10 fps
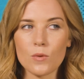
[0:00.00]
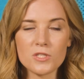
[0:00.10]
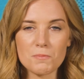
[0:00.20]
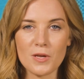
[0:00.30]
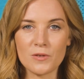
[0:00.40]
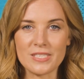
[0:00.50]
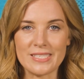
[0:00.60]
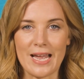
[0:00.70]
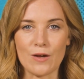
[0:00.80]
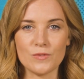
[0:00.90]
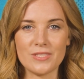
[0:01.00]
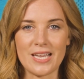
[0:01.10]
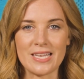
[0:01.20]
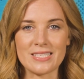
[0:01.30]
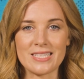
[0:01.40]
What's beyond a doubt
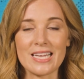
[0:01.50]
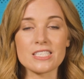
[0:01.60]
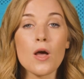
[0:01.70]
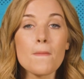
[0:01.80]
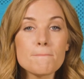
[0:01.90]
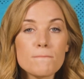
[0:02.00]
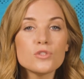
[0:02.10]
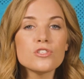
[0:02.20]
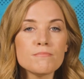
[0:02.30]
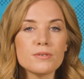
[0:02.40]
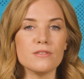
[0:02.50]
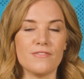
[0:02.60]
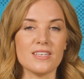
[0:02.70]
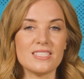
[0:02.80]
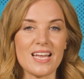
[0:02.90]
is that modern
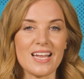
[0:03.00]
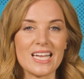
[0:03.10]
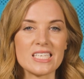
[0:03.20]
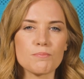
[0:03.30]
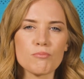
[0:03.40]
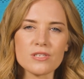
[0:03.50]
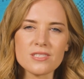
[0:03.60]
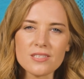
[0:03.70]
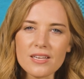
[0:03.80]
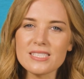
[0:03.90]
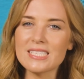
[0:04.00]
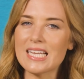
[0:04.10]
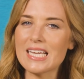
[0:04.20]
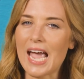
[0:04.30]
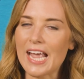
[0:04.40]
bullfighting is
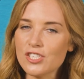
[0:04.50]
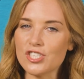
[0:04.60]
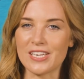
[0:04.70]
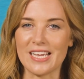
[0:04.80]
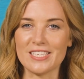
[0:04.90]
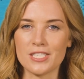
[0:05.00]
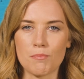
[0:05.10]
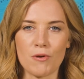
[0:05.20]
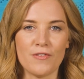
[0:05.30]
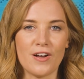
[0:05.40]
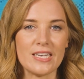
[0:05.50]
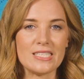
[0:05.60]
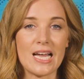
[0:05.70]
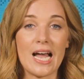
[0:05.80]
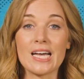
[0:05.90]
precisely engineered to
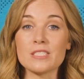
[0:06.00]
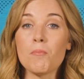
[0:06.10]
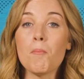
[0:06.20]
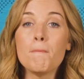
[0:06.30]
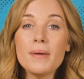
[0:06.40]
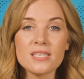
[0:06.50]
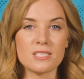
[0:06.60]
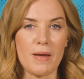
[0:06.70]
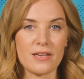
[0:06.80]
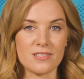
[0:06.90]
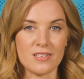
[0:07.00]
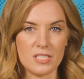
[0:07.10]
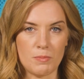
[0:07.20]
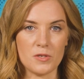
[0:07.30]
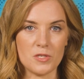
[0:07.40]
provide as big a spectacle
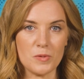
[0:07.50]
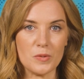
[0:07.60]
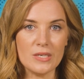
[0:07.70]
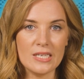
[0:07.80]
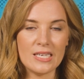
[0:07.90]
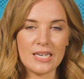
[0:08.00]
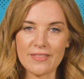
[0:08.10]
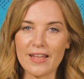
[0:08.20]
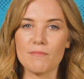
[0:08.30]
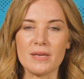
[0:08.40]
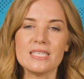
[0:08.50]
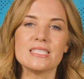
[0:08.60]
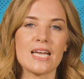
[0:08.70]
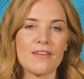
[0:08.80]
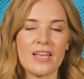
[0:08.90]
as possible, and that
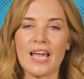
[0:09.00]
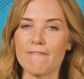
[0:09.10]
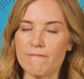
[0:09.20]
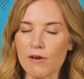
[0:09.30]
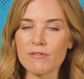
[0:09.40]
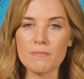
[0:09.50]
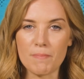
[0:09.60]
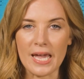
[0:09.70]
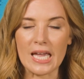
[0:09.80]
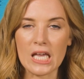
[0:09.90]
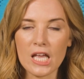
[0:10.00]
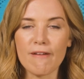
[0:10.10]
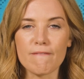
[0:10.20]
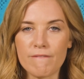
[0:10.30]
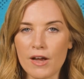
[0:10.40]
means having a very big,
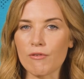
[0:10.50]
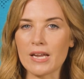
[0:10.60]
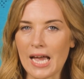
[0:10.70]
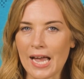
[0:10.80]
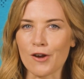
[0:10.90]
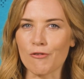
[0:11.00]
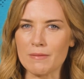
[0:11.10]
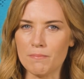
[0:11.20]
very angry